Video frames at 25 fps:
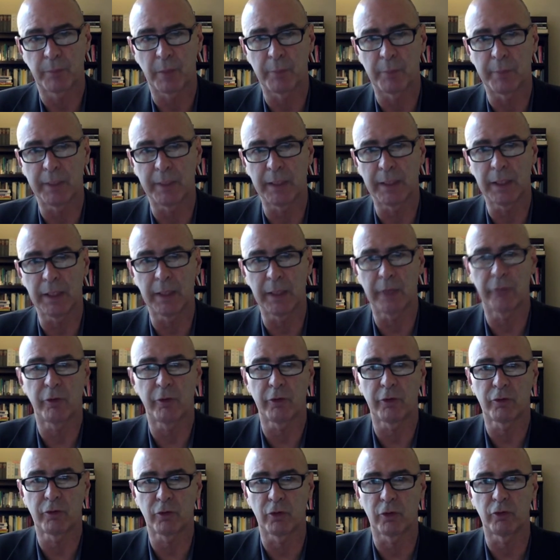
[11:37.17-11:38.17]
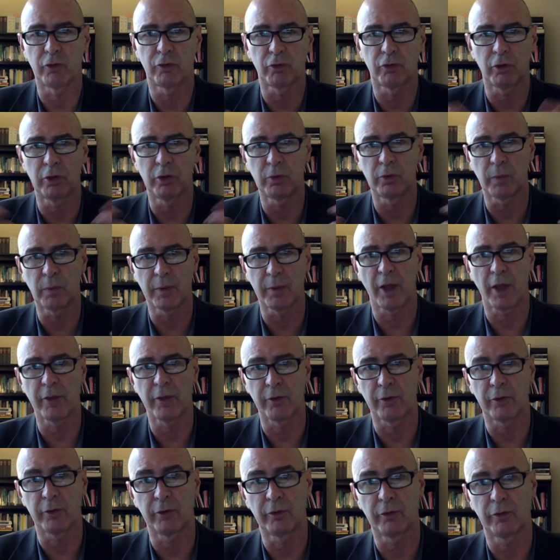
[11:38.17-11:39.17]
because it's concerned with
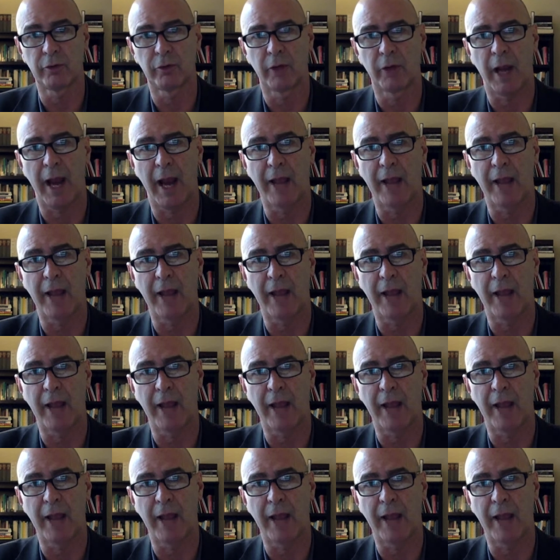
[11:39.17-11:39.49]
others